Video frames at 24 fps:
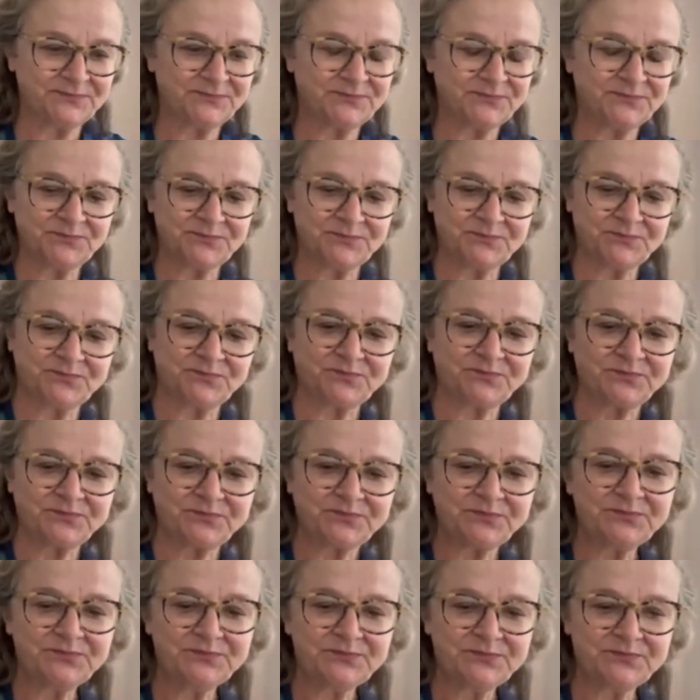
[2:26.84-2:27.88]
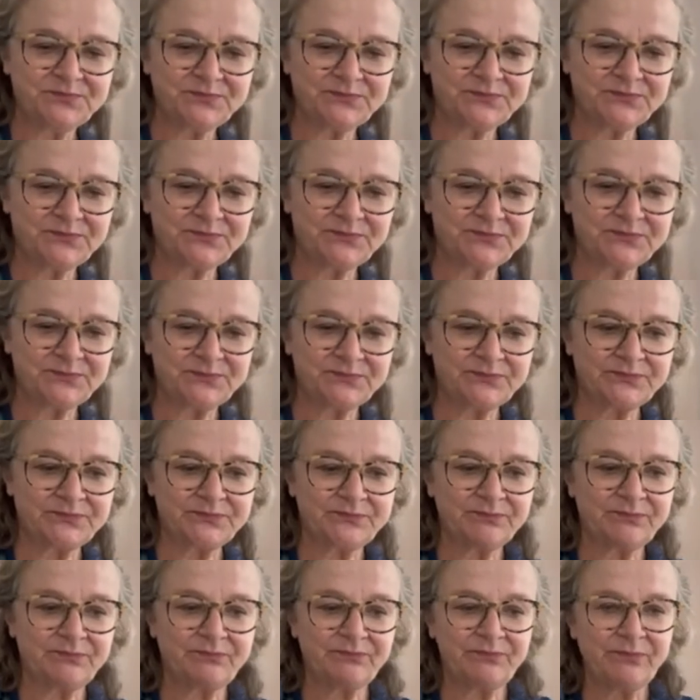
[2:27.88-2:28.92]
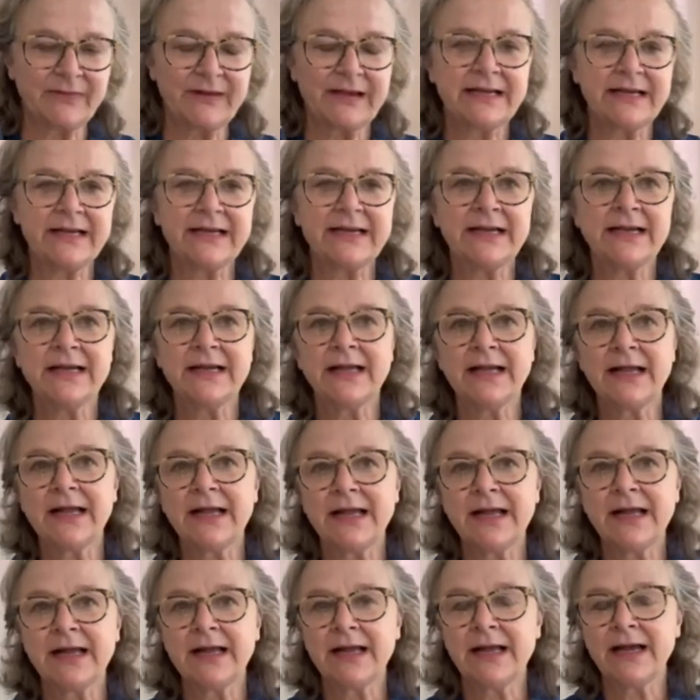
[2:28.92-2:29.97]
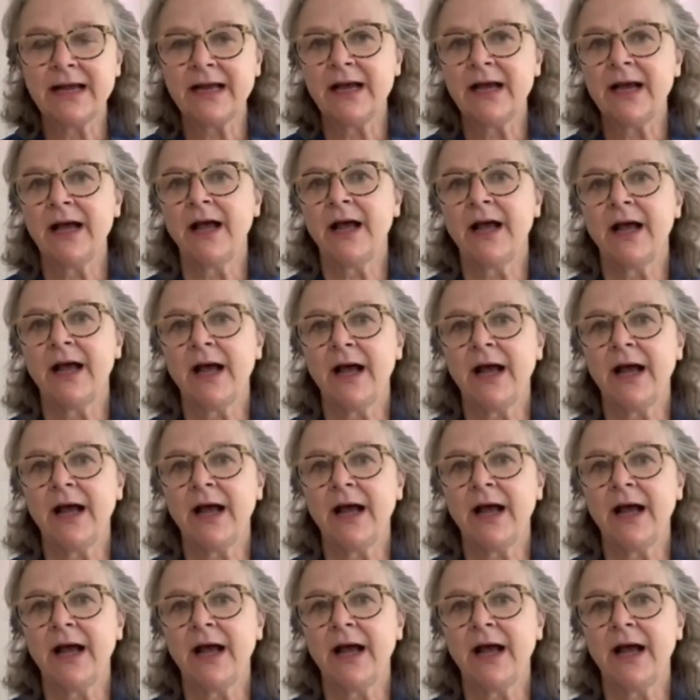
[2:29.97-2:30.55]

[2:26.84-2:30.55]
Nothing is said.